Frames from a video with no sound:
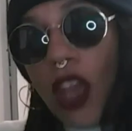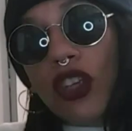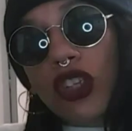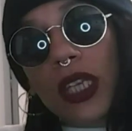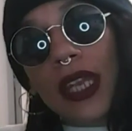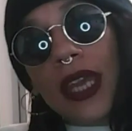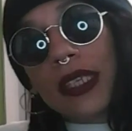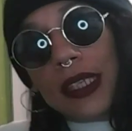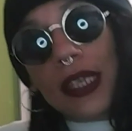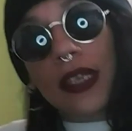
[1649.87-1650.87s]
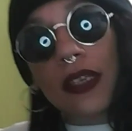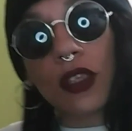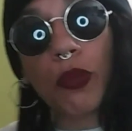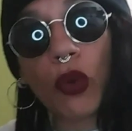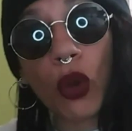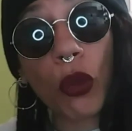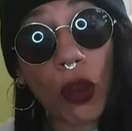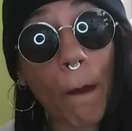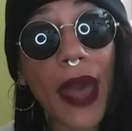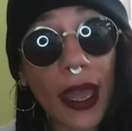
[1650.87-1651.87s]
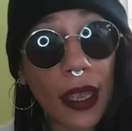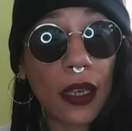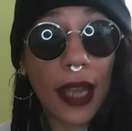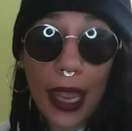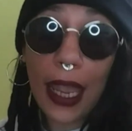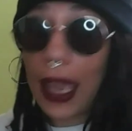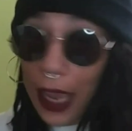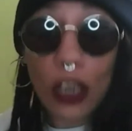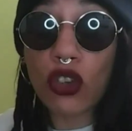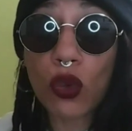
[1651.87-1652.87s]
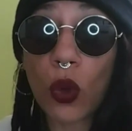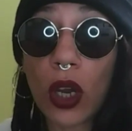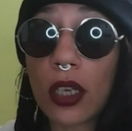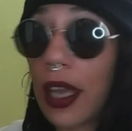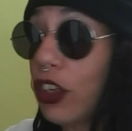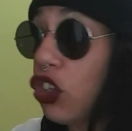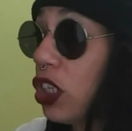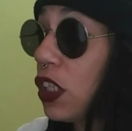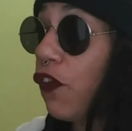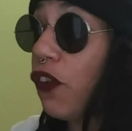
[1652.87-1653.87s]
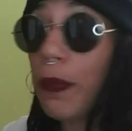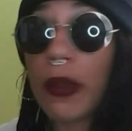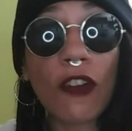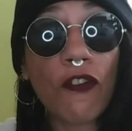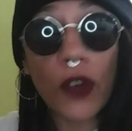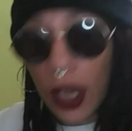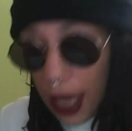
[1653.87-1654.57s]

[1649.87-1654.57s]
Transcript: So the next scene is Boomer back in H1 and she's flipping the fuck